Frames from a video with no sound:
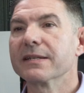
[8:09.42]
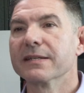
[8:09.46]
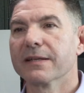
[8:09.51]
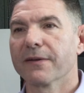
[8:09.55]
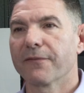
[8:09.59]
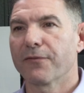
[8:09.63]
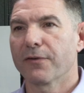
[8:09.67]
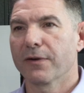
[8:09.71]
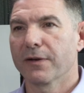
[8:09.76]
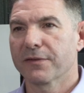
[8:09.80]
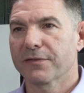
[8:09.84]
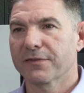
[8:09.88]

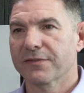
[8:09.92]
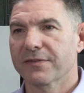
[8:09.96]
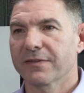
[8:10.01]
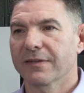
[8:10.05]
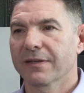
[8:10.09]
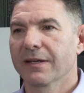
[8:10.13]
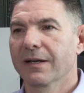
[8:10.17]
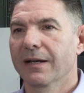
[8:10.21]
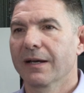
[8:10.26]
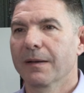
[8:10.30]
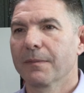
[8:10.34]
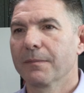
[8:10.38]
difference
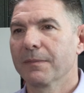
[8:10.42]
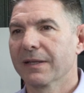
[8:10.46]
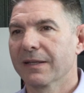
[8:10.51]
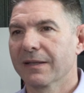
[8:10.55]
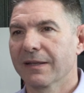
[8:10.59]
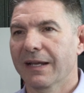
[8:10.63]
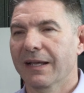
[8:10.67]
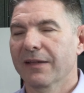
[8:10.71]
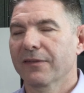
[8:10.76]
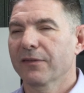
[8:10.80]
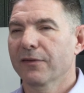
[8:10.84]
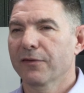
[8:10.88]
in
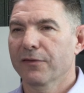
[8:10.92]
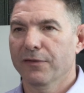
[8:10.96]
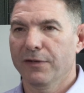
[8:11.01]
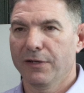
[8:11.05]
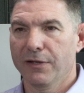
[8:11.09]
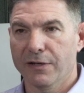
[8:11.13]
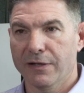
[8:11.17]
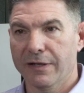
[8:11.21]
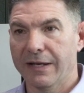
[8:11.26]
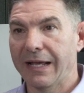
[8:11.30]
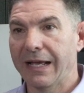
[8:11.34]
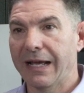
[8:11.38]
land.
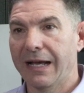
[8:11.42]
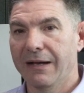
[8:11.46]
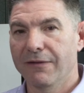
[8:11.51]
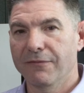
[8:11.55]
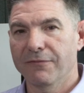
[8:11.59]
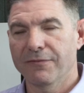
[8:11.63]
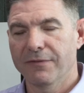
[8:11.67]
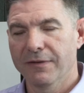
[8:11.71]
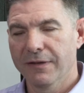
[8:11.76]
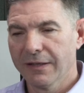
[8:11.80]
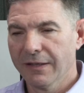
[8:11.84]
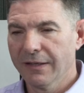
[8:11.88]
You're going to
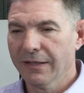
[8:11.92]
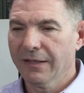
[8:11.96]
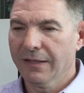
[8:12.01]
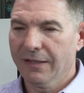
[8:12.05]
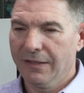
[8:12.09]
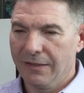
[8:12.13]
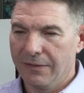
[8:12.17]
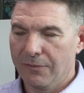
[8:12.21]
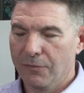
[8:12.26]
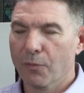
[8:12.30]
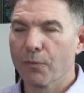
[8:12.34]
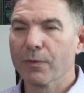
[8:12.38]
have
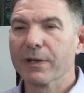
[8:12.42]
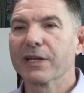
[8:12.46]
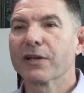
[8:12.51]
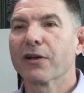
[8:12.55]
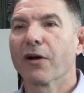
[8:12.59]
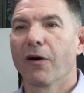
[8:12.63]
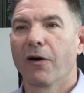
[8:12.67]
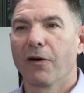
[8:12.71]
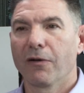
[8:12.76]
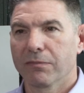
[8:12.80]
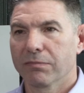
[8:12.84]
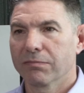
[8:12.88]
what we
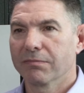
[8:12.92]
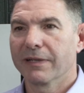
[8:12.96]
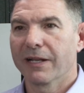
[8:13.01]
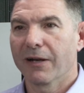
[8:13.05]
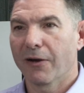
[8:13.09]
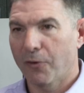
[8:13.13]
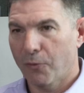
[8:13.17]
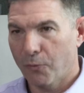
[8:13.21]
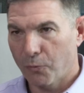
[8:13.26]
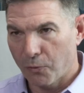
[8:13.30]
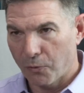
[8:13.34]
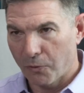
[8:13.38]
call in
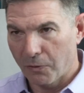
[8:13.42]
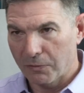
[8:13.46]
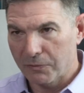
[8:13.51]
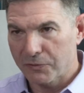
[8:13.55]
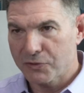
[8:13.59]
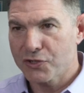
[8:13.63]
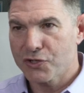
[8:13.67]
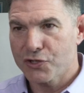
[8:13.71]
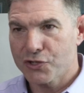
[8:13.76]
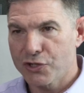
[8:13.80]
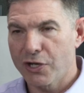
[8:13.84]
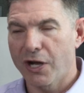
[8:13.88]
our
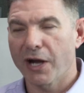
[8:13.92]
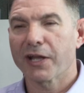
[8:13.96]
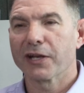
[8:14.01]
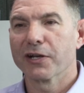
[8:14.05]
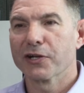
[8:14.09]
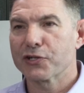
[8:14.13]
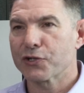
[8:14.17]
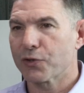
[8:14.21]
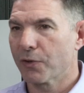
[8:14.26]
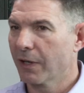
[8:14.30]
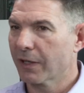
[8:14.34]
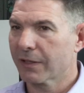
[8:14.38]
world chucking
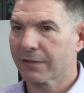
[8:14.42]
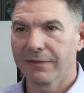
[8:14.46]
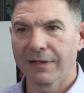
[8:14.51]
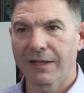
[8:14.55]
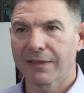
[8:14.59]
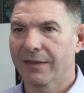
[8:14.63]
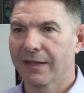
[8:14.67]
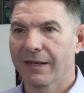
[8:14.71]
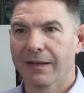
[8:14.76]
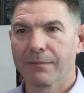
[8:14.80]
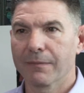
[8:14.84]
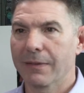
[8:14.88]
a truck.
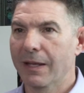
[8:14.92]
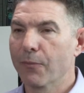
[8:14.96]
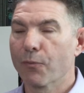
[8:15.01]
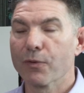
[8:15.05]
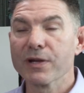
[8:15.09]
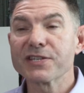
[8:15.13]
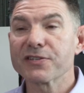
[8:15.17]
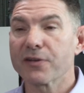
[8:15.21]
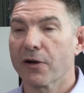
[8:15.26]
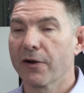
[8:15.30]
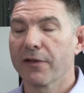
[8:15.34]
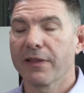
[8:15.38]
Nothing, and
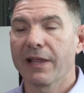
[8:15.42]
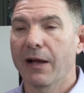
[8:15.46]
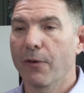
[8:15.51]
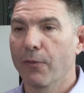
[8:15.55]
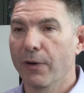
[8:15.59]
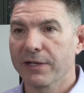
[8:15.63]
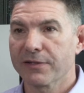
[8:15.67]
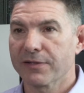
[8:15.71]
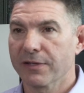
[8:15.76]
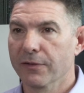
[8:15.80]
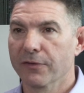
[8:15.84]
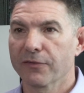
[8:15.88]
we started that
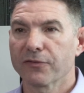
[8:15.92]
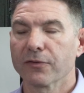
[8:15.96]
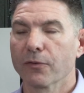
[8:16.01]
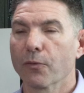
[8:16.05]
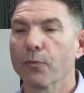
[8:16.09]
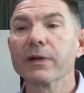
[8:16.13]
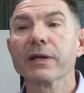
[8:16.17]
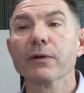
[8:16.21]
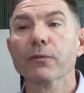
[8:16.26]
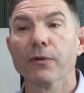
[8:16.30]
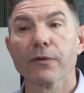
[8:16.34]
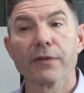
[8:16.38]
way too. So
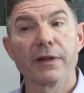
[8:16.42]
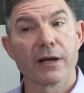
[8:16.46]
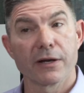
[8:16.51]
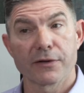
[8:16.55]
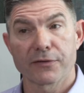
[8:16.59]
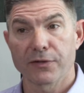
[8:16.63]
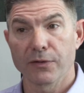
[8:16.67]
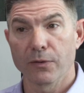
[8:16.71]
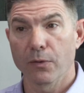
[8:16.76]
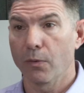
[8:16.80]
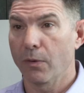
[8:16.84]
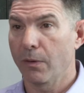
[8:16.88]
we were there
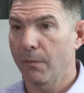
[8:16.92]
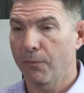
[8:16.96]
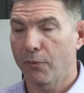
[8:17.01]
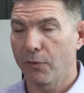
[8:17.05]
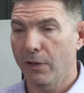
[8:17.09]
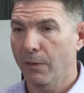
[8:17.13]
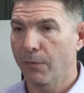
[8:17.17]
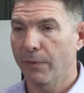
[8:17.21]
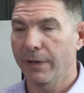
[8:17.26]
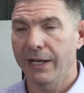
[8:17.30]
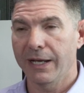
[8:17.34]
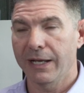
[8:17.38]
too at one
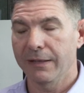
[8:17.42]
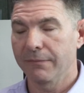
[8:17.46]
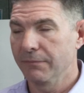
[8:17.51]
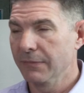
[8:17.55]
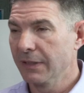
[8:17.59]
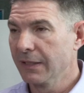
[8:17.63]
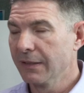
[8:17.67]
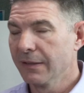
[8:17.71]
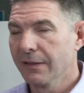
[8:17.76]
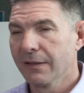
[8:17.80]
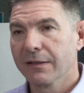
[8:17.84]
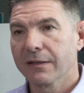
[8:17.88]
point. We had
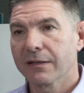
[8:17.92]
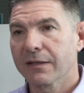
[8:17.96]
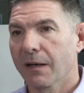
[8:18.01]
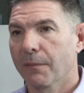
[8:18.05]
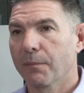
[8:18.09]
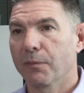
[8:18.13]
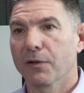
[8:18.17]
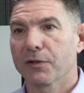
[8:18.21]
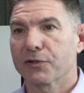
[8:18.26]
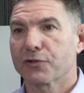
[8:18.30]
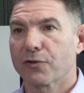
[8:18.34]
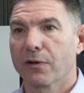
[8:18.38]
a
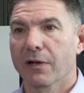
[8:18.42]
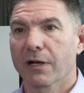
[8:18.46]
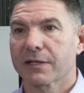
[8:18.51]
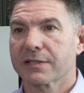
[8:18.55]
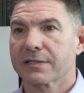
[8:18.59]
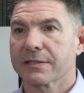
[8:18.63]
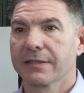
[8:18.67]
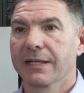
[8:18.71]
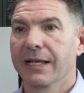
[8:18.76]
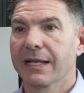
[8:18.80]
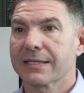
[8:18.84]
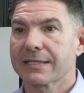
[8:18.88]
couple of
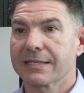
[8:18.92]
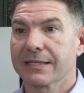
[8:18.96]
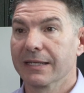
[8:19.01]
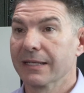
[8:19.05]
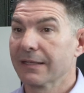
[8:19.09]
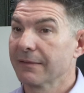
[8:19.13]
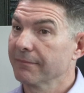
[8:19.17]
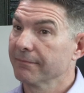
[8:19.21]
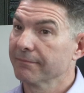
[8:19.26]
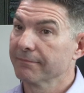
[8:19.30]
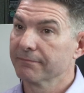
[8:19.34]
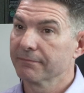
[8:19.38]
trucks, and that's
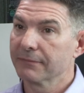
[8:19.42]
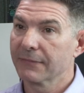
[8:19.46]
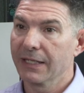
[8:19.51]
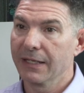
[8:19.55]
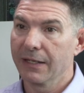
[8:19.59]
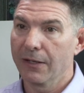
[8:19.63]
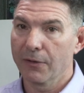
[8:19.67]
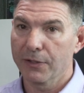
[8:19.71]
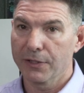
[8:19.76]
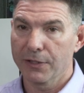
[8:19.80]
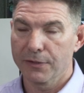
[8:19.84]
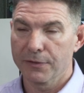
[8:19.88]
it. And
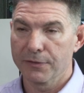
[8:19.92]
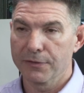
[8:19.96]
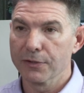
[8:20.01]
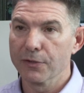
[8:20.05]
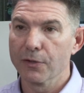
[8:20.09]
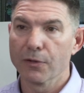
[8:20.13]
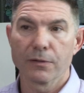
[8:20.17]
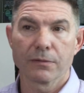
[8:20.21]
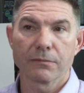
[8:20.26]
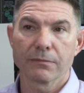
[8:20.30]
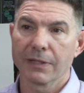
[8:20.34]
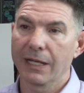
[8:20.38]
you're
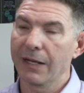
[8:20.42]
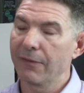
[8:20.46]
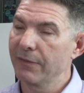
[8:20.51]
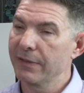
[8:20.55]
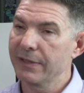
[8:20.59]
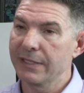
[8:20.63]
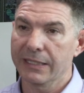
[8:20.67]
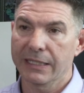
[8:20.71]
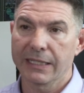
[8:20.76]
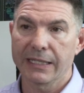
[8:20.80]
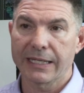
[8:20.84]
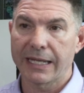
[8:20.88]
doing
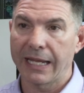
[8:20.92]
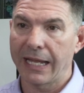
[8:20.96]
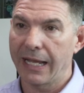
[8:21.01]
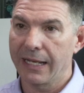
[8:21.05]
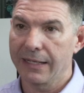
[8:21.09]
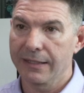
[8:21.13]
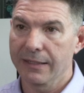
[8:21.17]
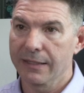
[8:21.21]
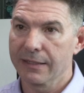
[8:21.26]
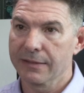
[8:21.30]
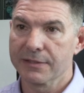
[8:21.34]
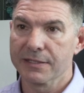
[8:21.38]
everything you
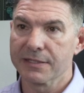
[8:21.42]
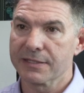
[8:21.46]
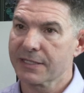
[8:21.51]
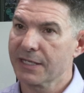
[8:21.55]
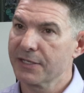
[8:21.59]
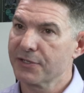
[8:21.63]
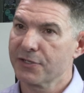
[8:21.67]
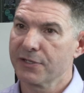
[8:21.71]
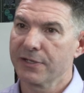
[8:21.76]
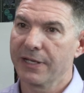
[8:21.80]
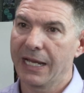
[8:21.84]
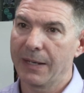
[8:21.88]
can to just
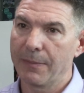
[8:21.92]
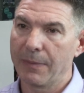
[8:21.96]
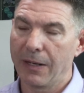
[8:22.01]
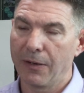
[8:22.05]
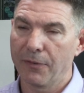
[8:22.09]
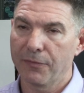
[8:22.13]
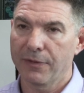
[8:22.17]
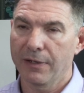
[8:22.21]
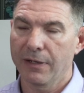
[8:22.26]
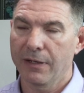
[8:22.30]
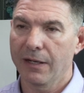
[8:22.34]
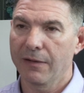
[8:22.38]
get your name
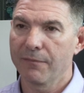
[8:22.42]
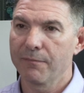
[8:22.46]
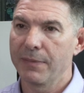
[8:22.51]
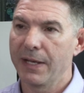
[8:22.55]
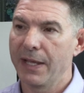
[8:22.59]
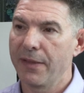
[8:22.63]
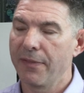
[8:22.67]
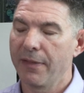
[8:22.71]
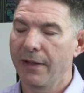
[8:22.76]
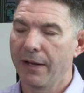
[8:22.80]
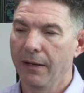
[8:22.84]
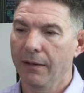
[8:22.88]
out there. I've
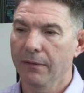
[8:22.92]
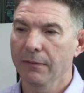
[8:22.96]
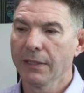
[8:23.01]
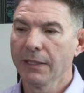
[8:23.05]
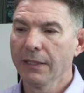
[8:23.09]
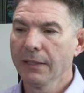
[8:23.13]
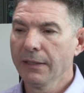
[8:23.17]
been there,